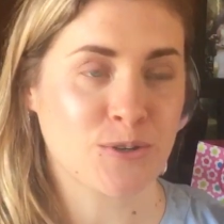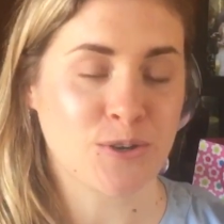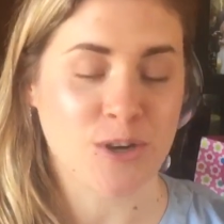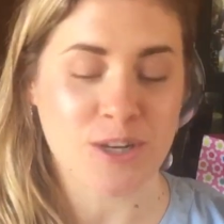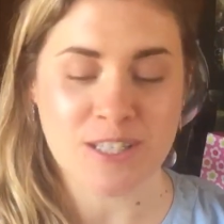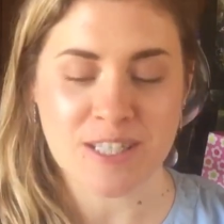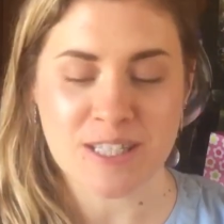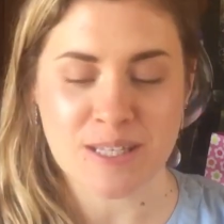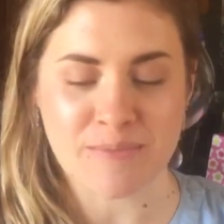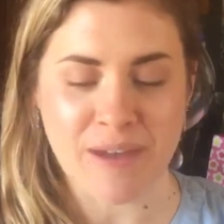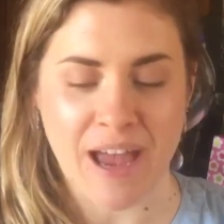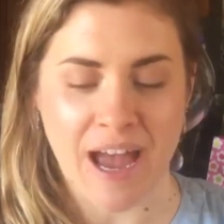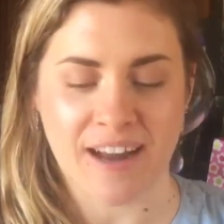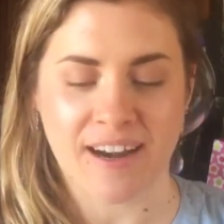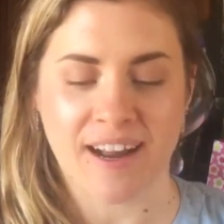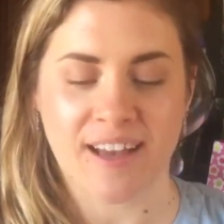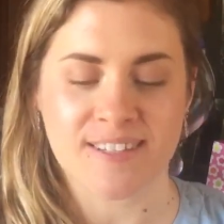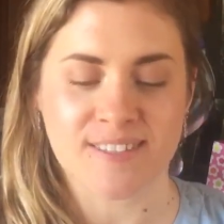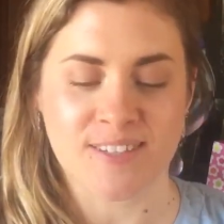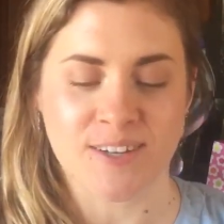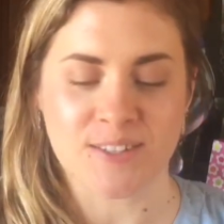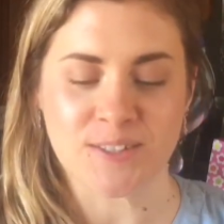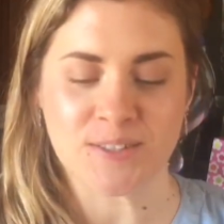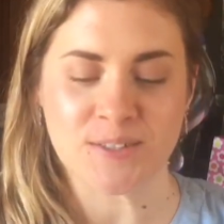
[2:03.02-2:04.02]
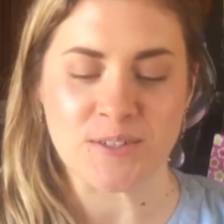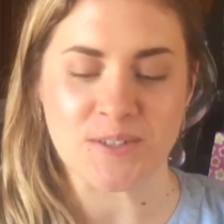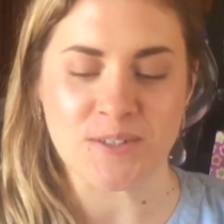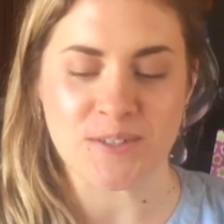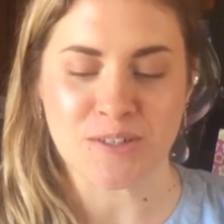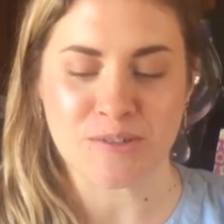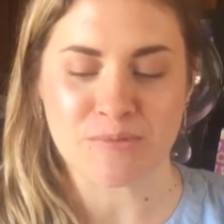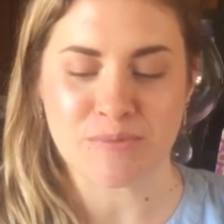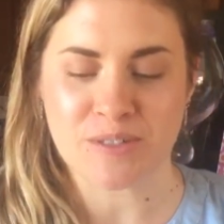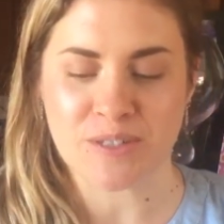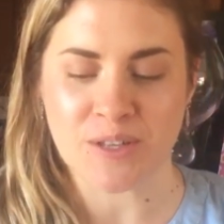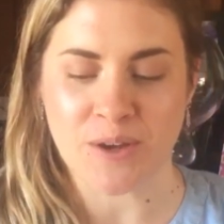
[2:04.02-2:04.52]
cross them out as I do
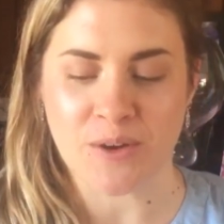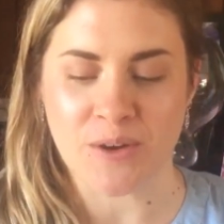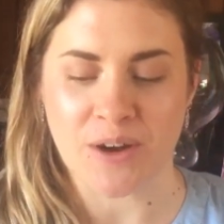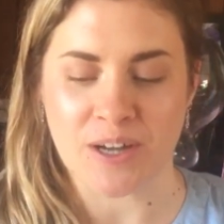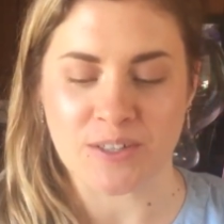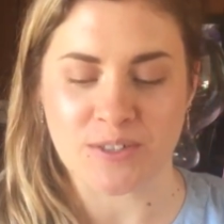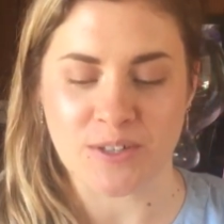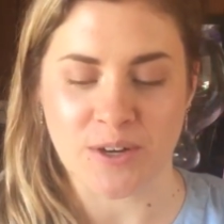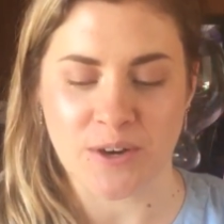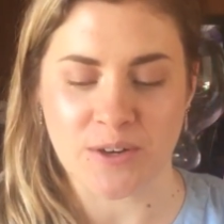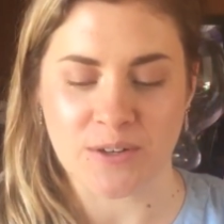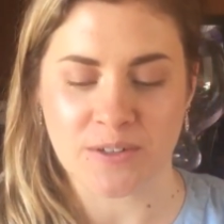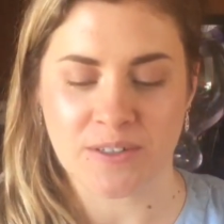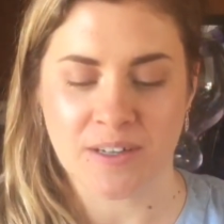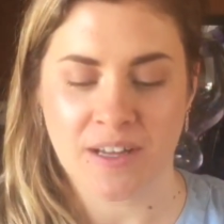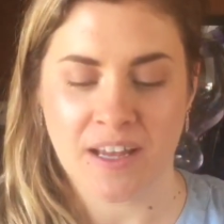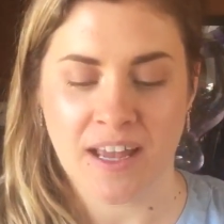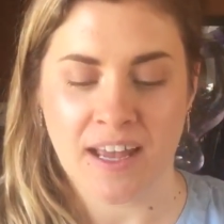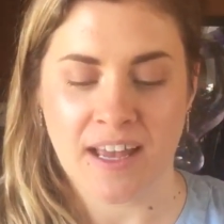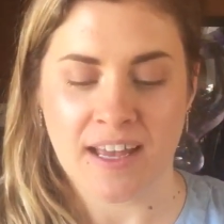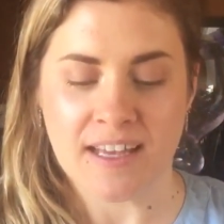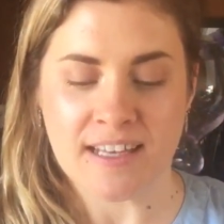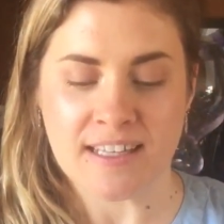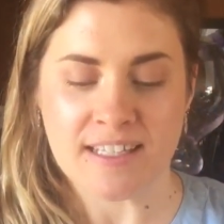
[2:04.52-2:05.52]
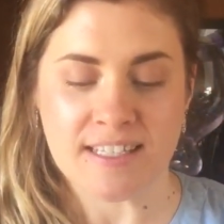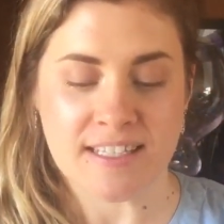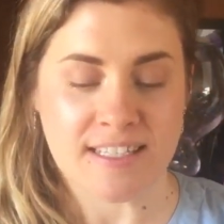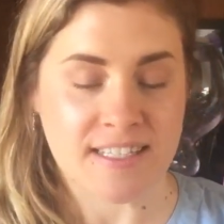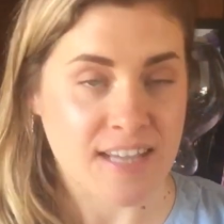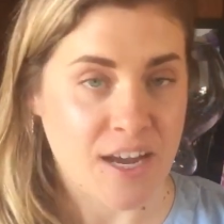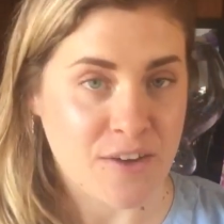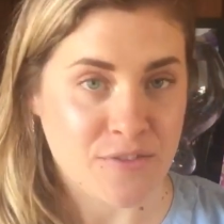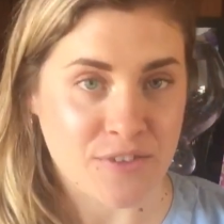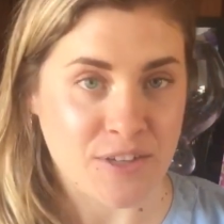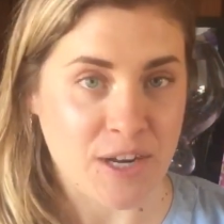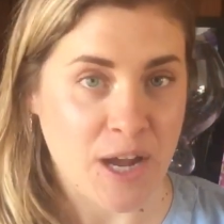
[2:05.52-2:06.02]
them so I don't
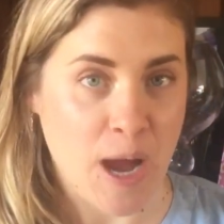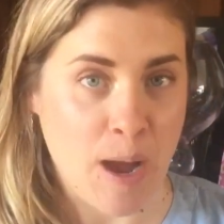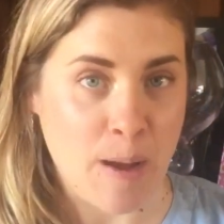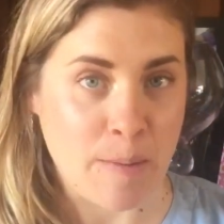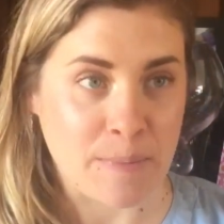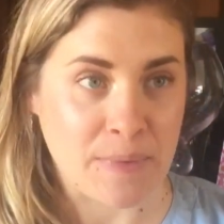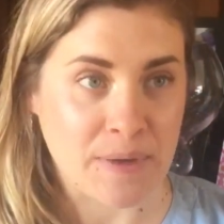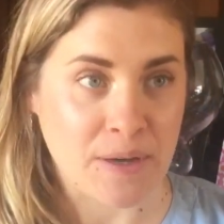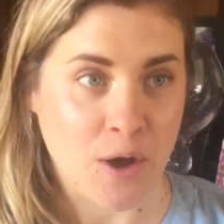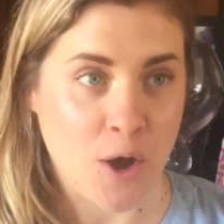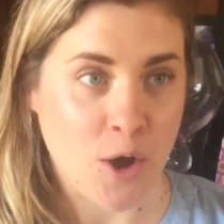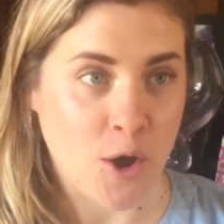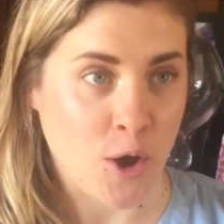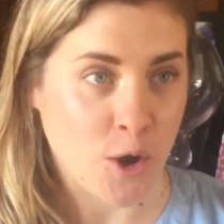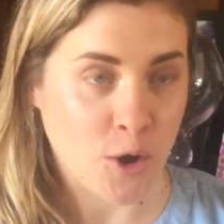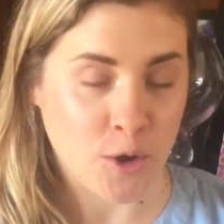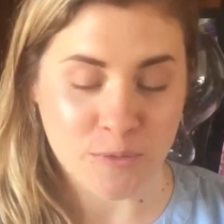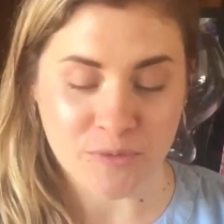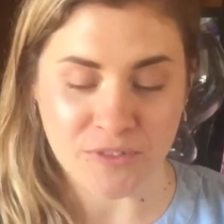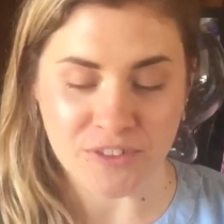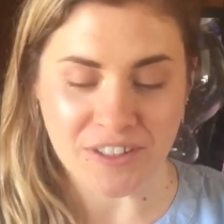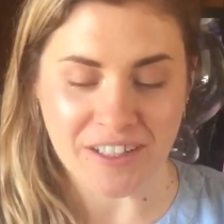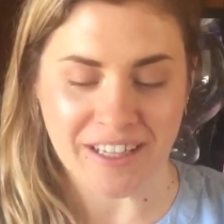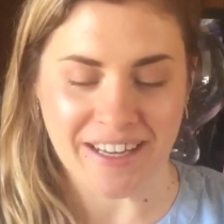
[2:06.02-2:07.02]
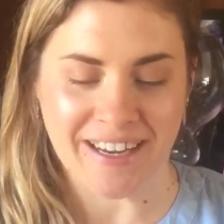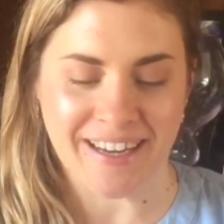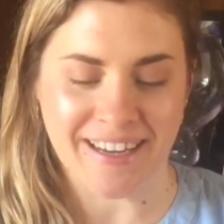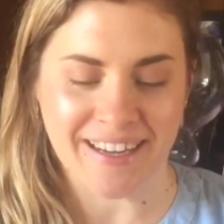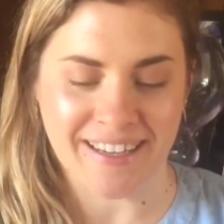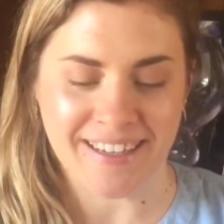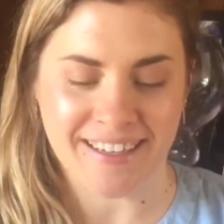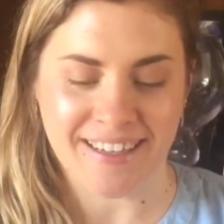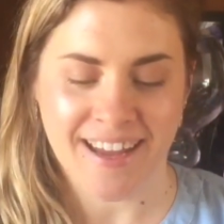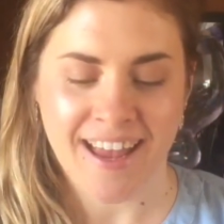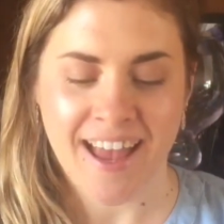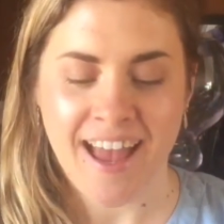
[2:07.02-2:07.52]
stuff it up,
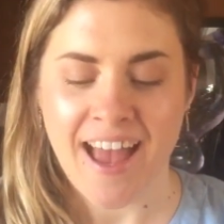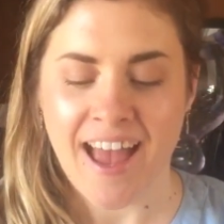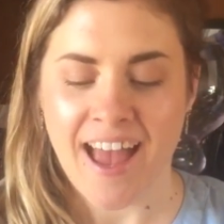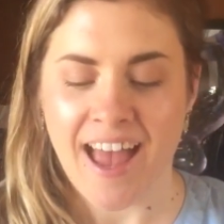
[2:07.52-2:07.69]
hopefully.